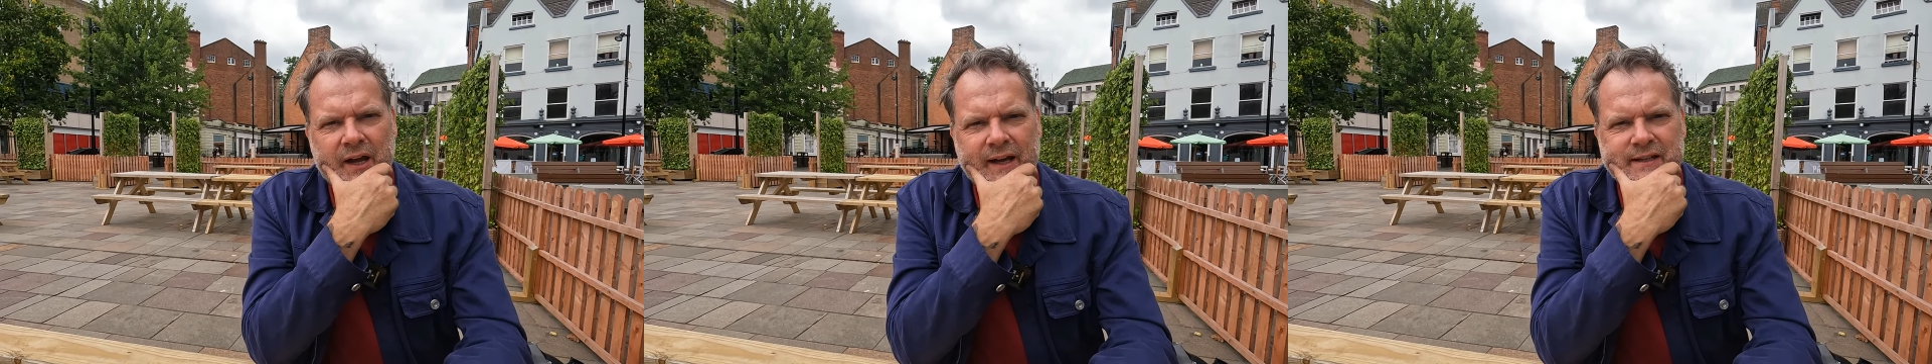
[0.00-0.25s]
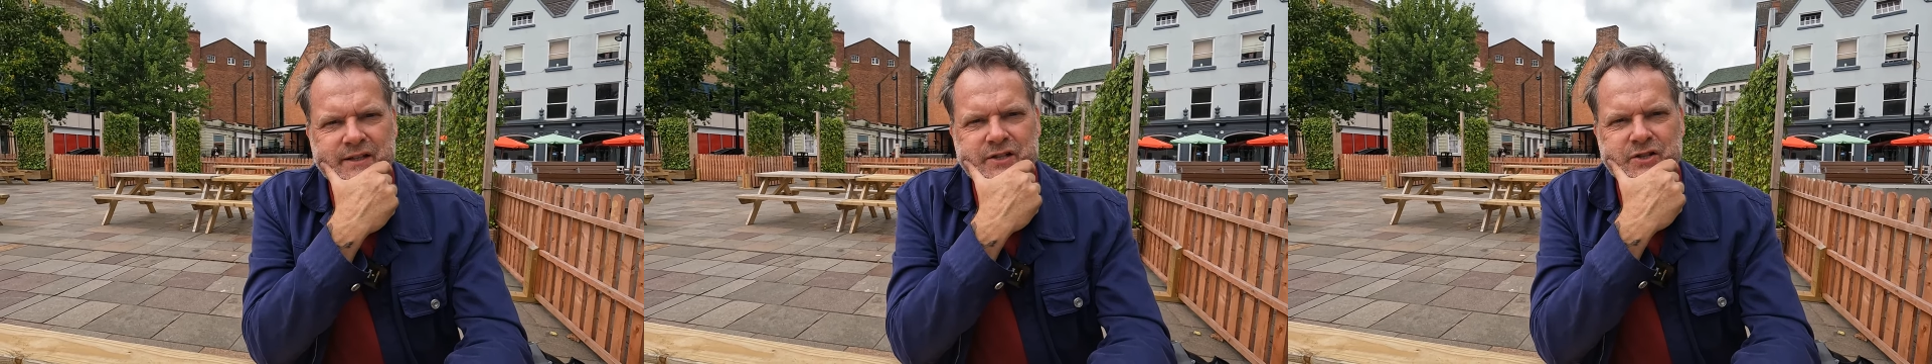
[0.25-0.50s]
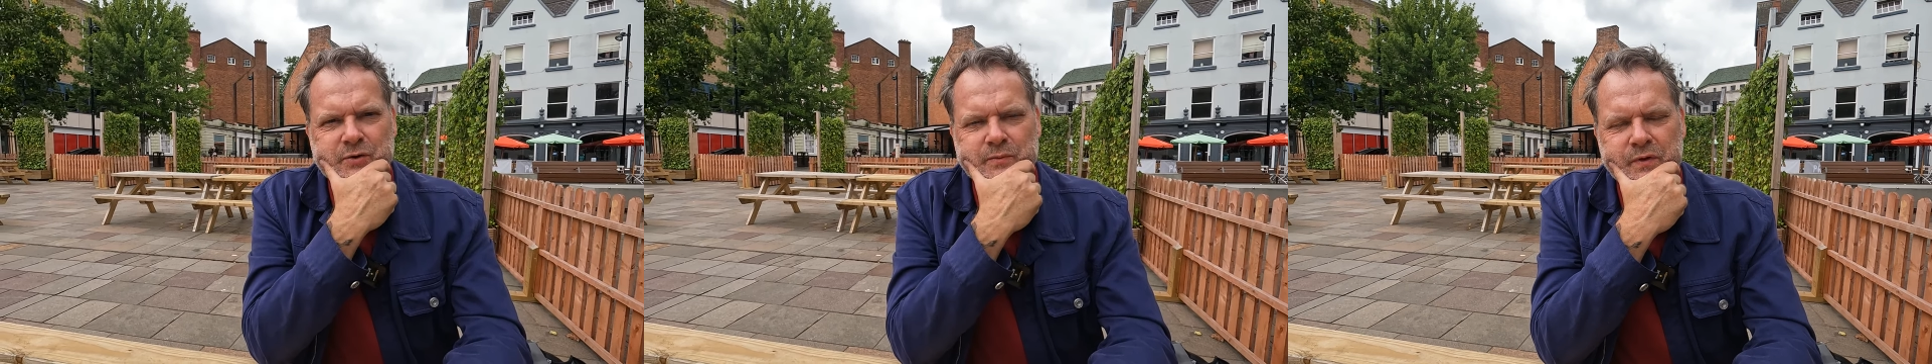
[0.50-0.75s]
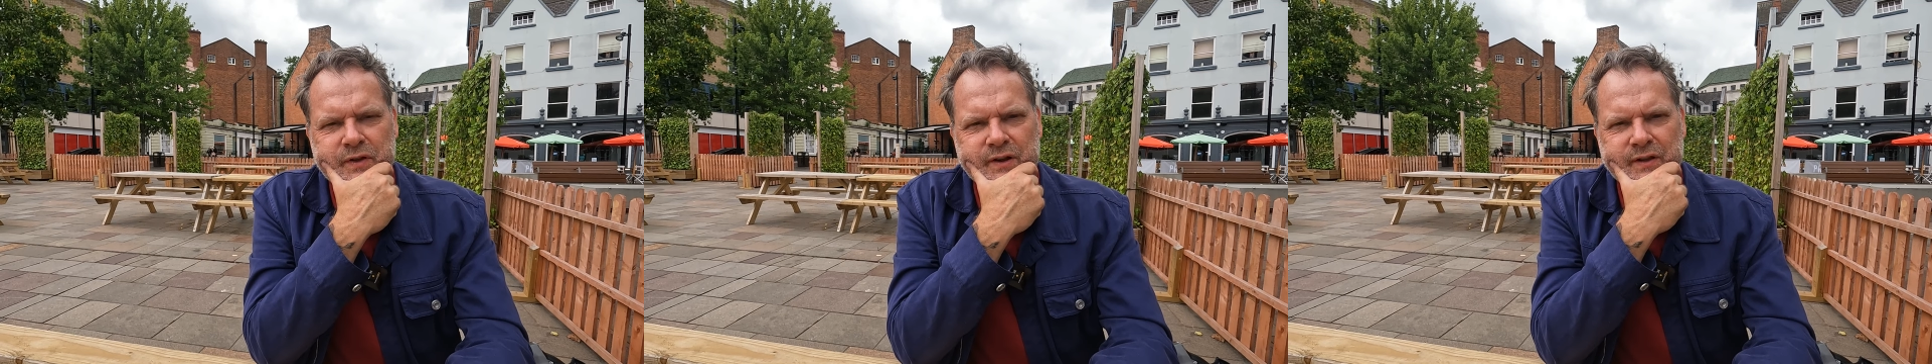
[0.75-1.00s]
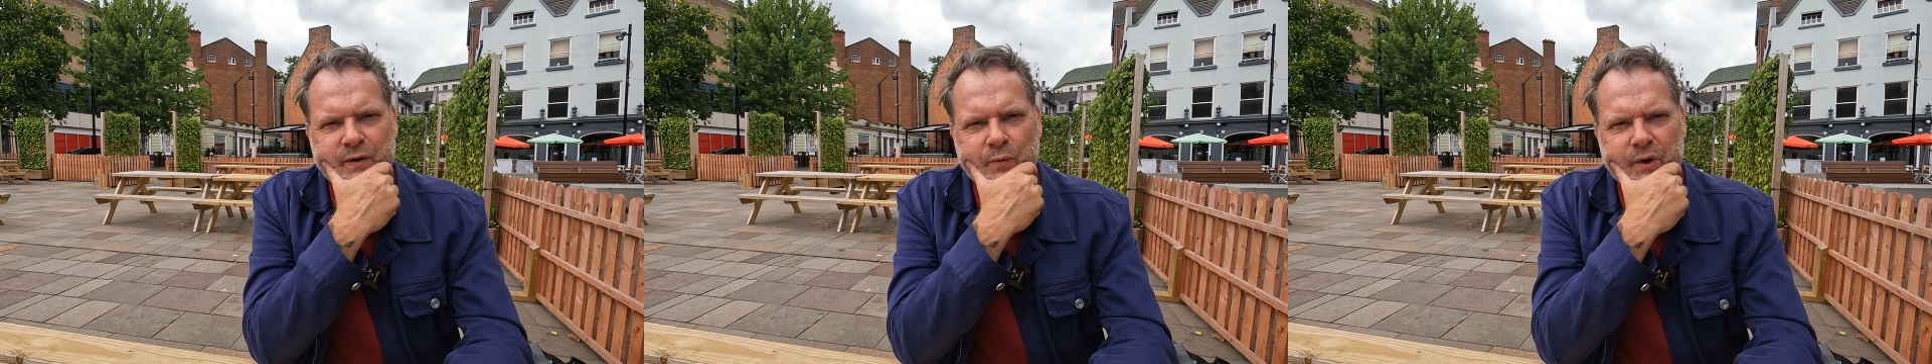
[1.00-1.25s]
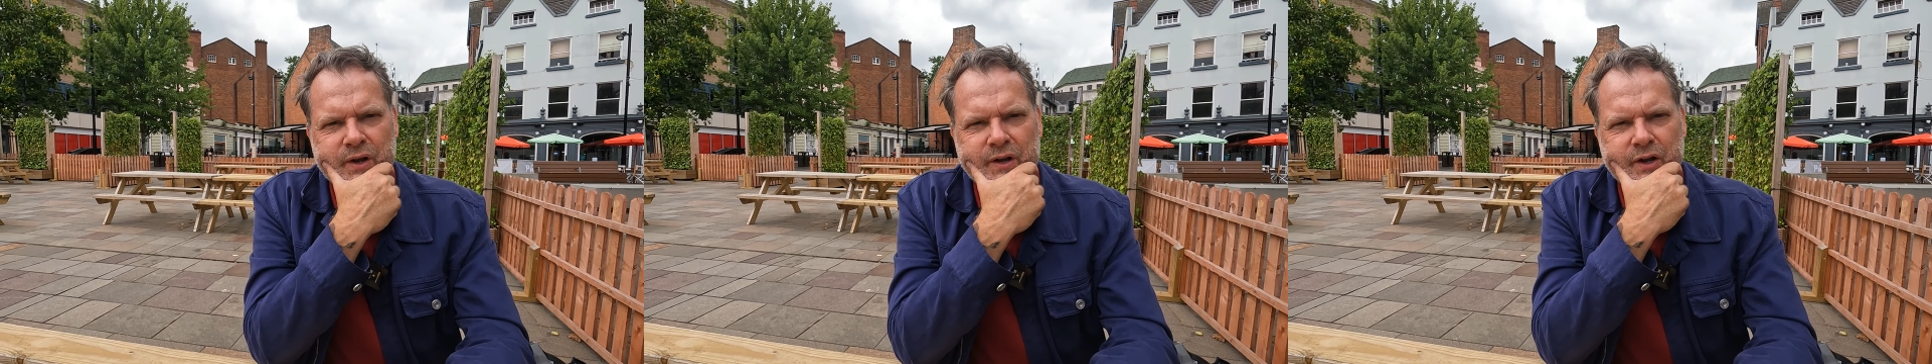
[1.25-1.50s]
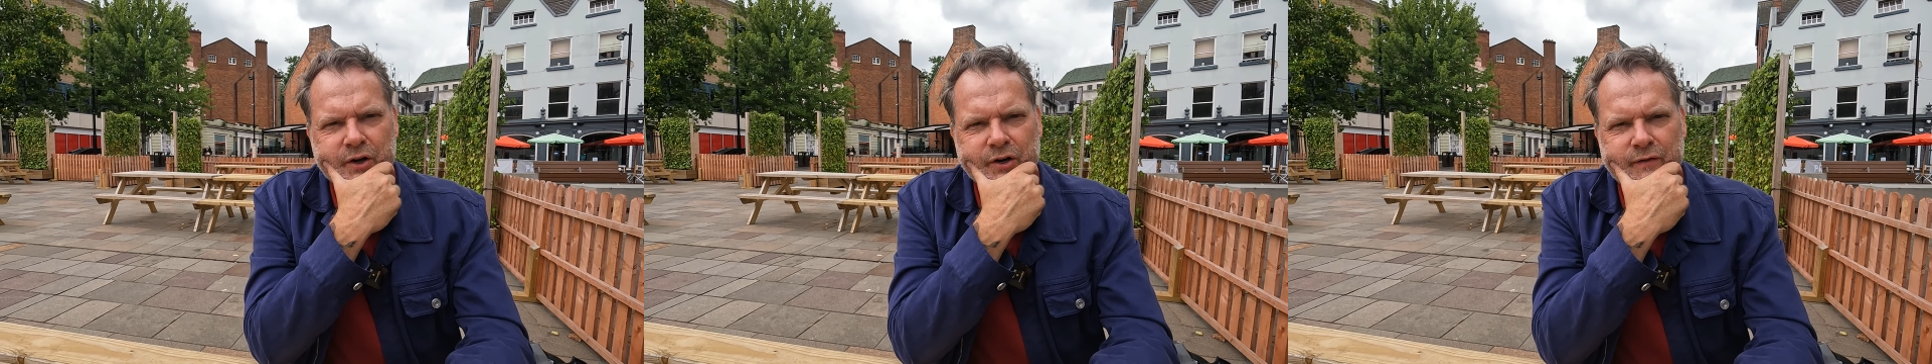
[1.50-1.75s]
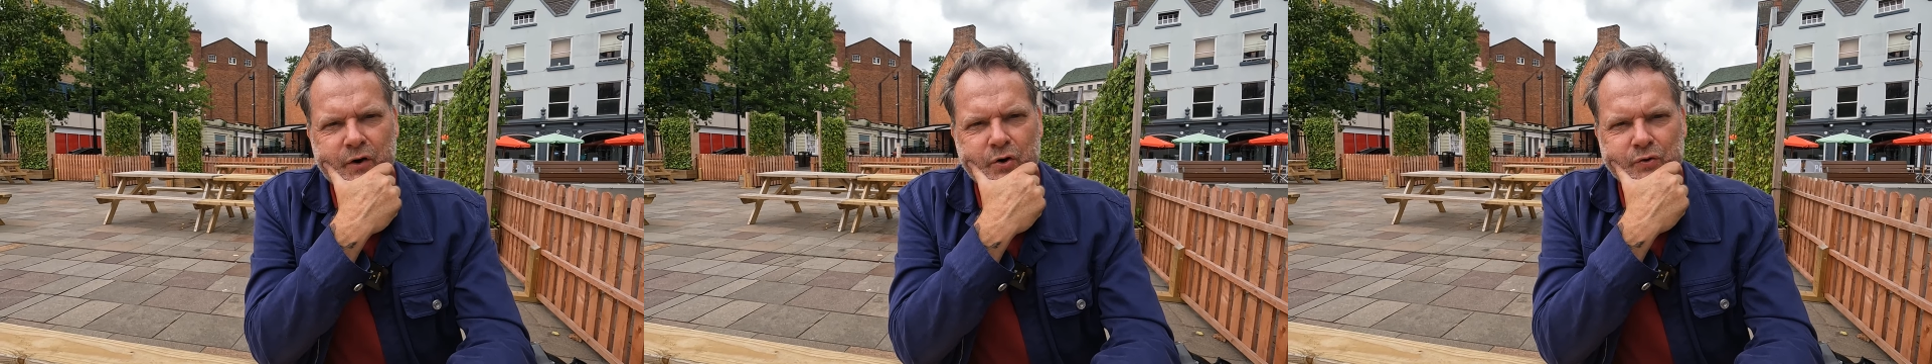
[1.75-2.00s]
It's something that we kind
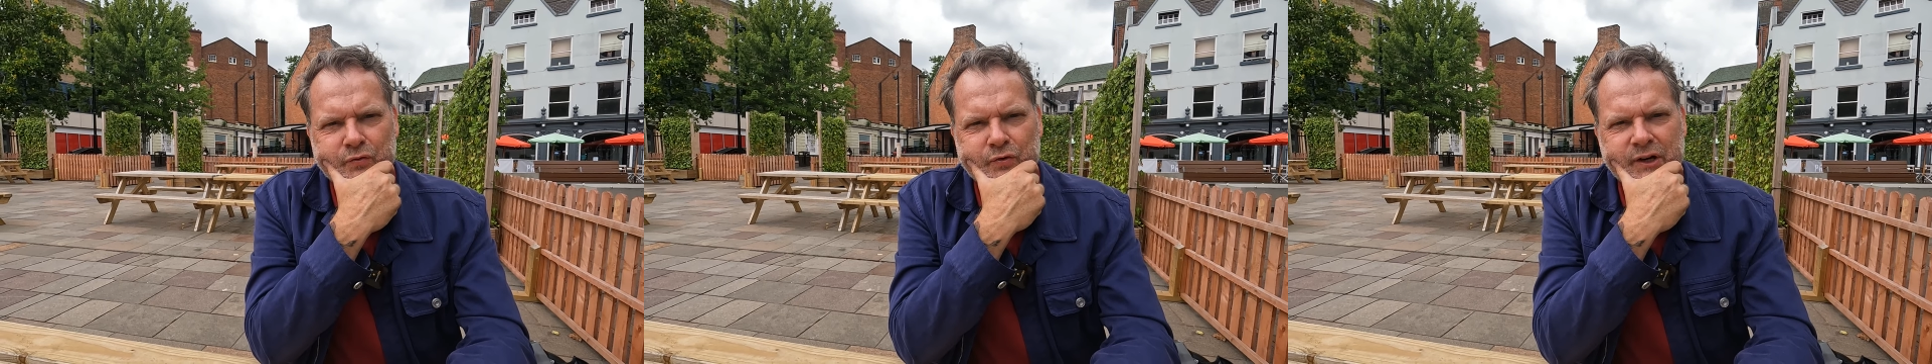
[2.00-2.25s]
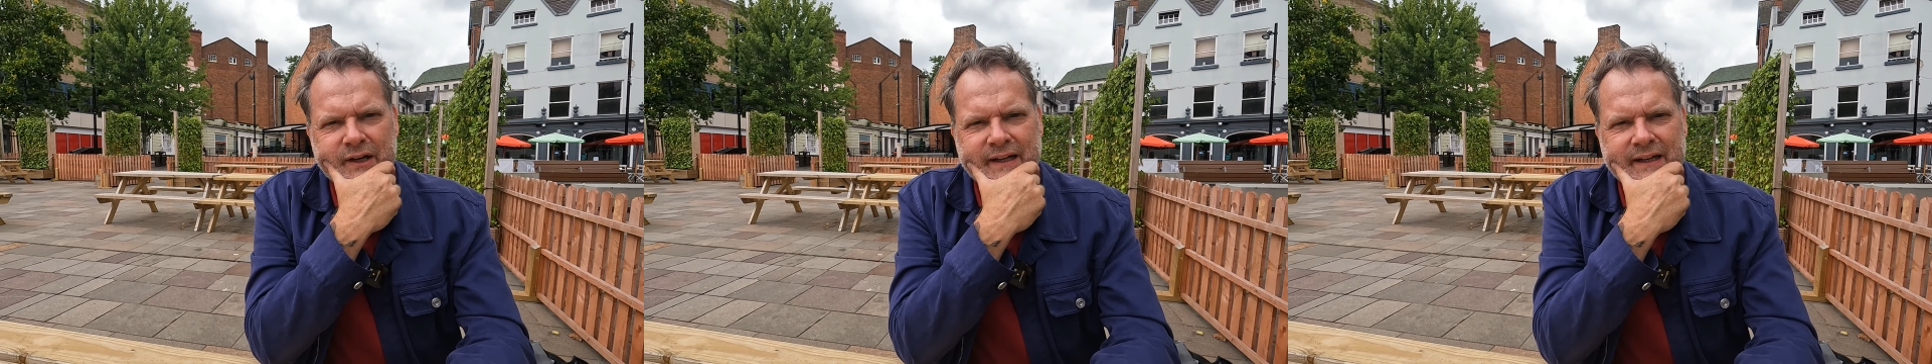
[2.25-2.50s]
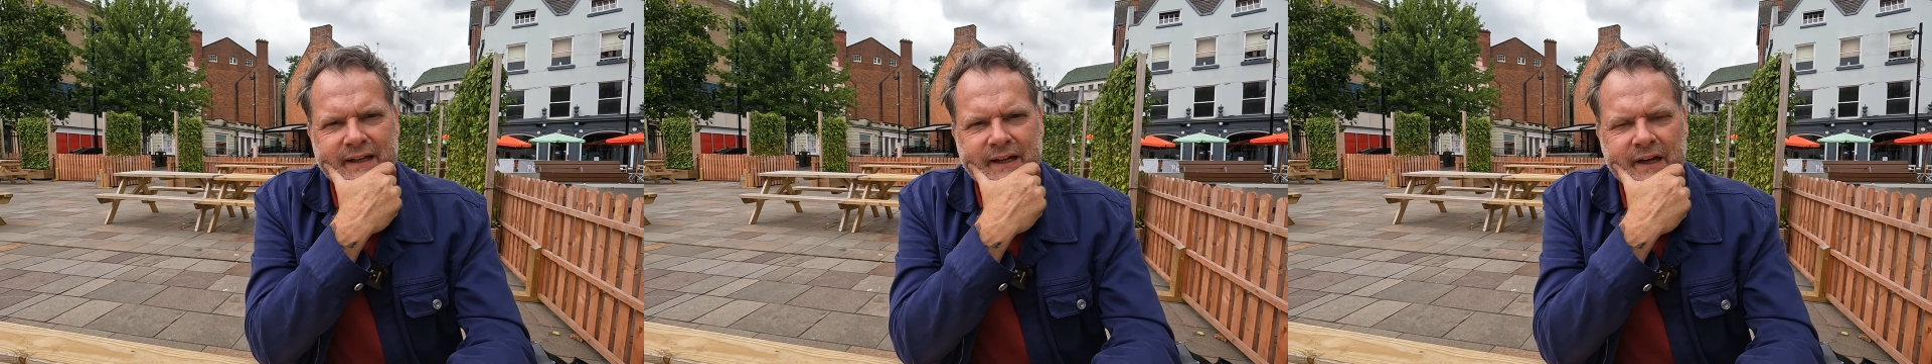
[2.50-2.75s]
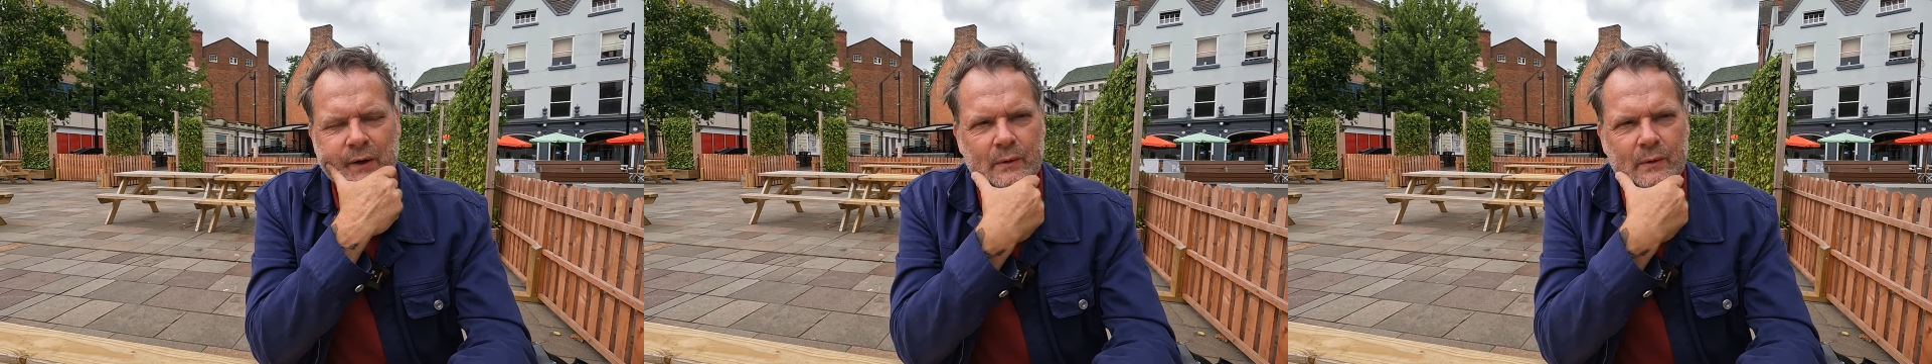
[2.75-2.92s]
of aren't really,